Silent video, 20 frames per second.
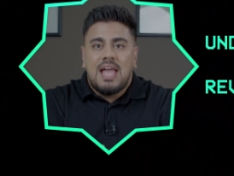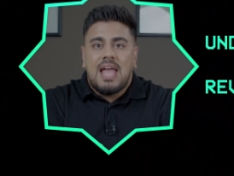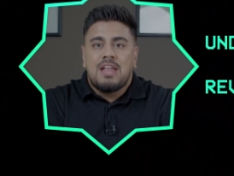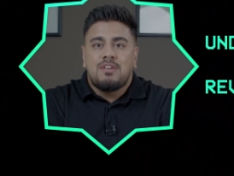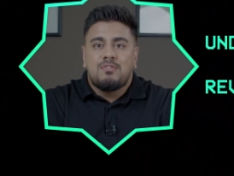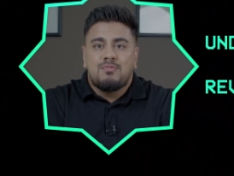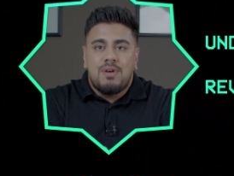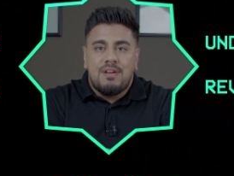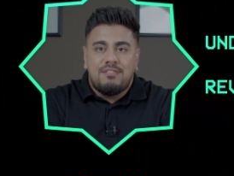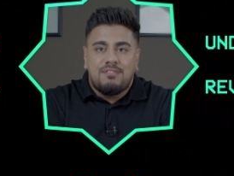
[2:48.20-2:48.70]

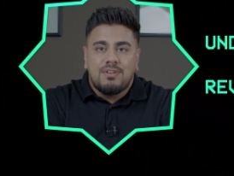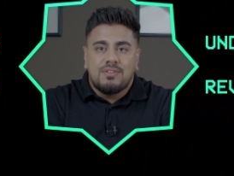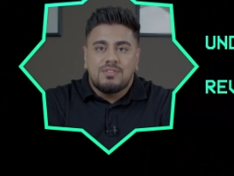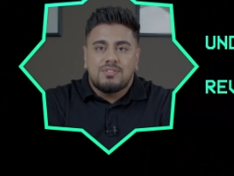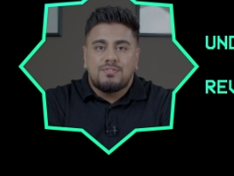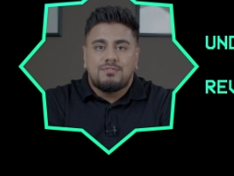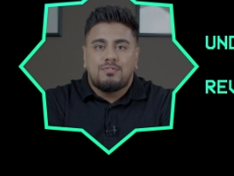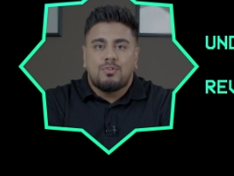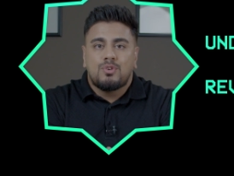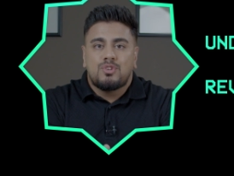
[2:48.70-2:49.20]
and
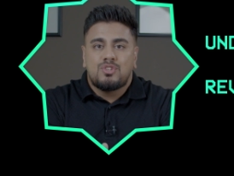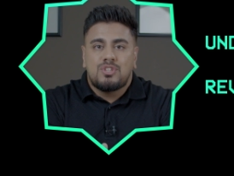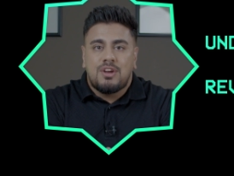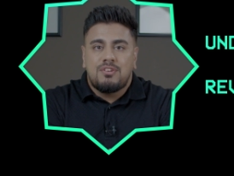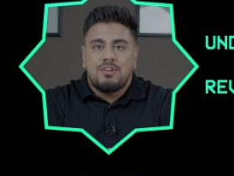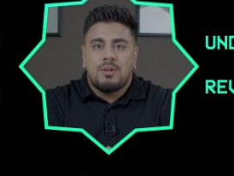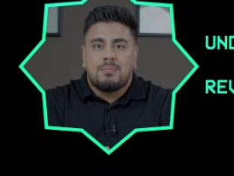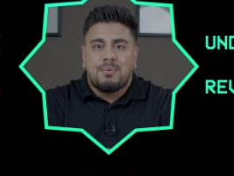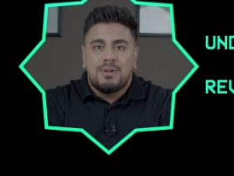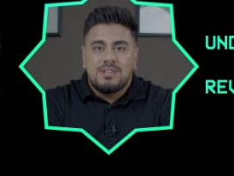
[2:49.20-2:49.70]
reverence for
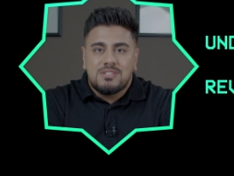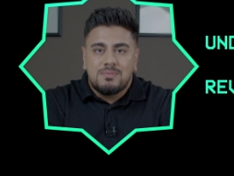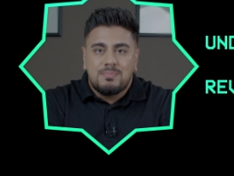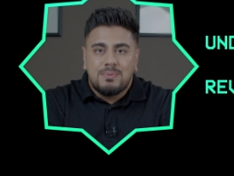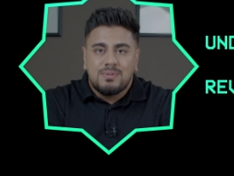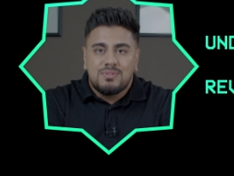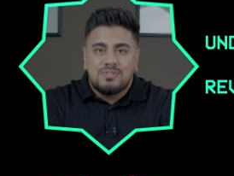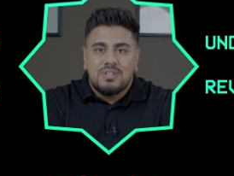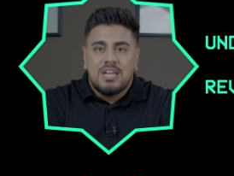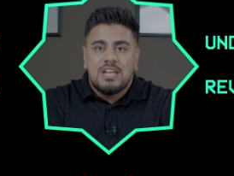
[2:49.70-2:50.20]
Sharia
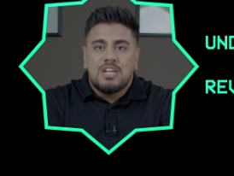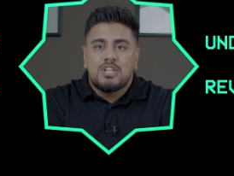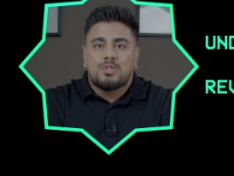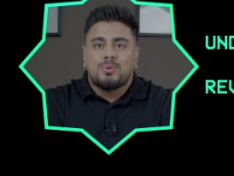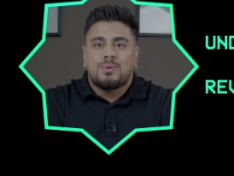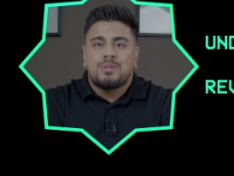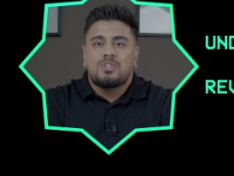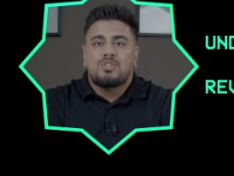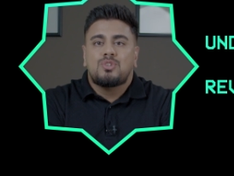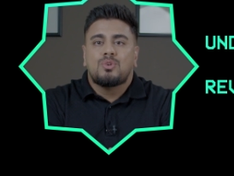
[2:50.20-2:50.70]
principles
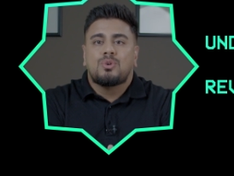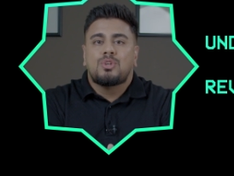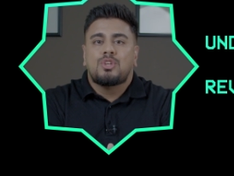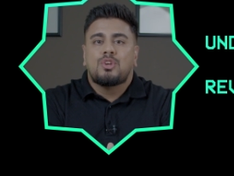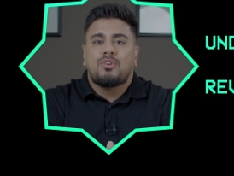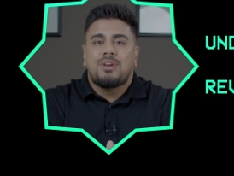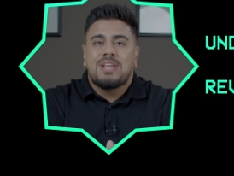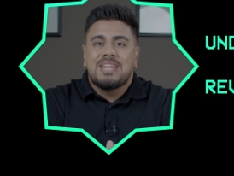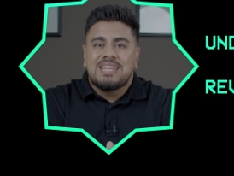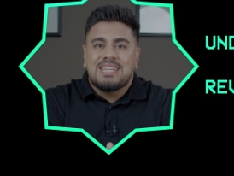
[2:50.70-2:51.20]
to ensure
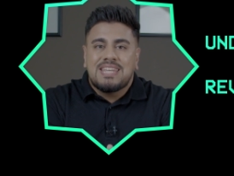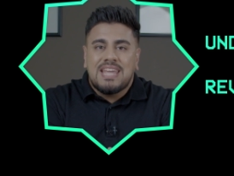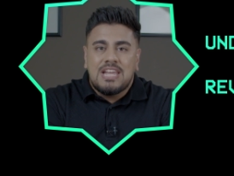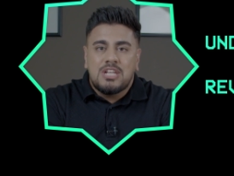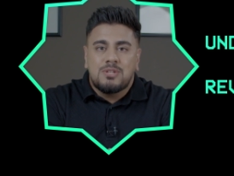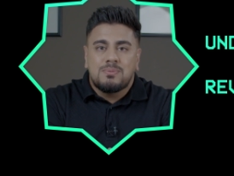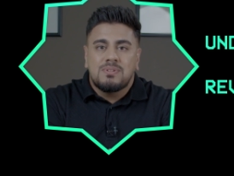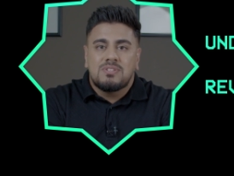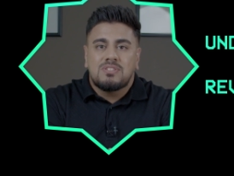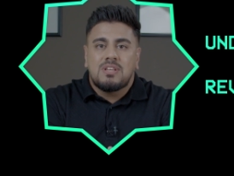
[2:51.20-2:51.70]
your
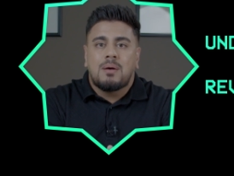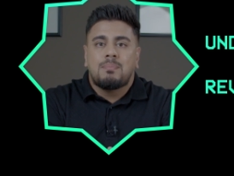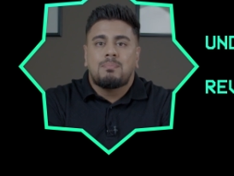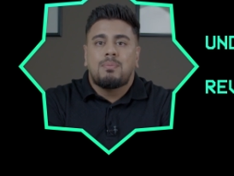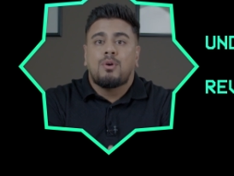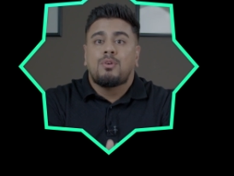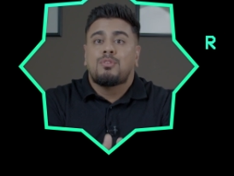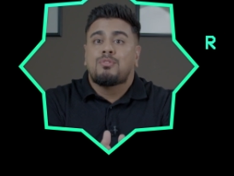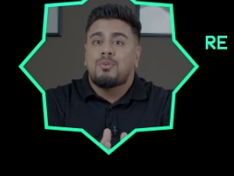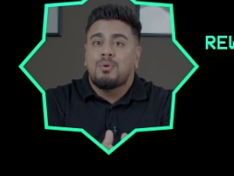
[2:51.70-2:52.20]
engagements are
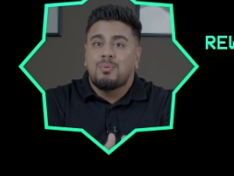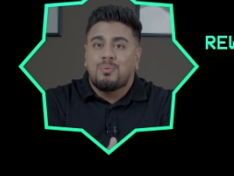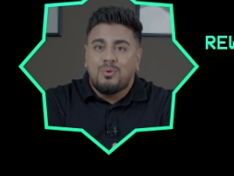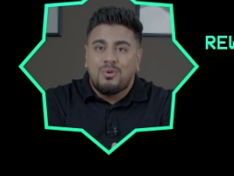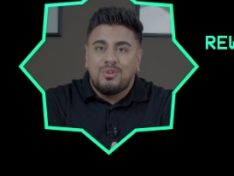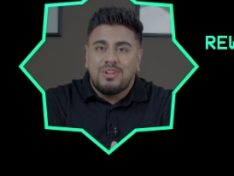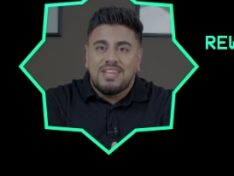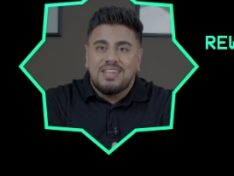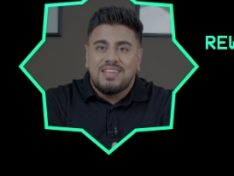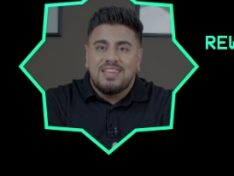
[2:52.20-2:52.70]
both
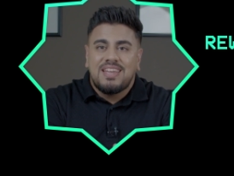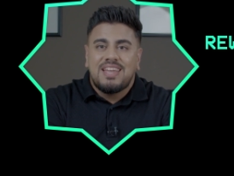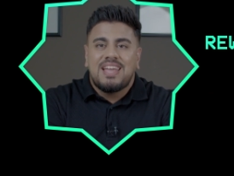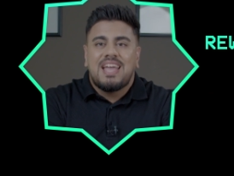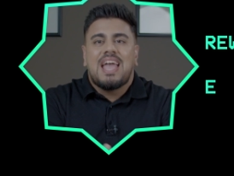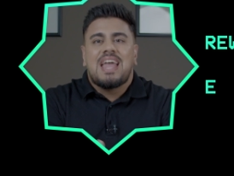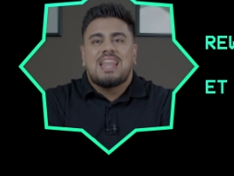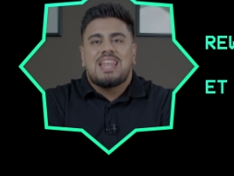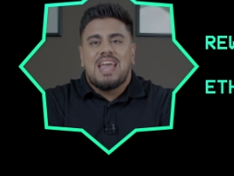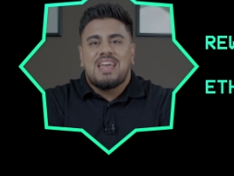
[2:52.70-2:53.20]
rewarding
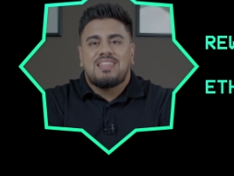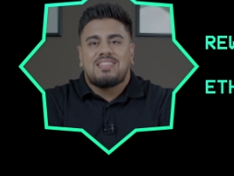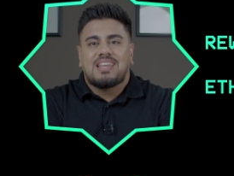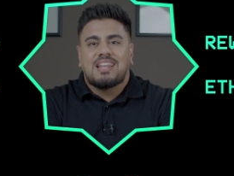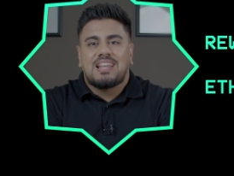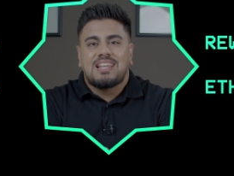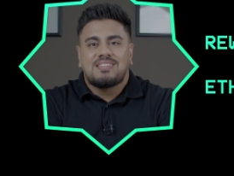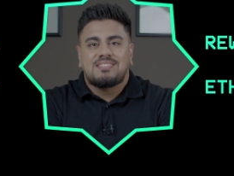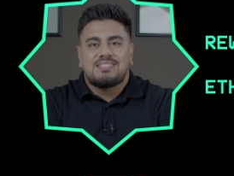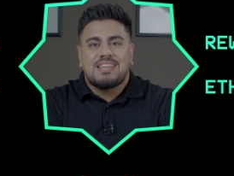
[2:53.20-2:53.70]
and
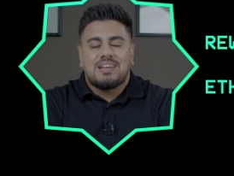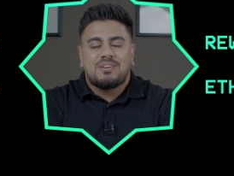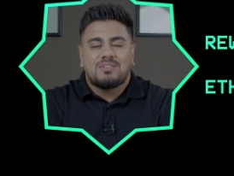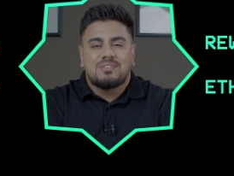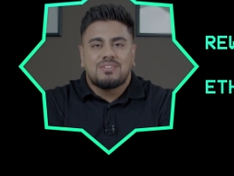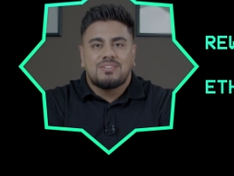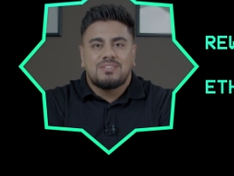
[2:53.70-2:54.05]
ethically sound.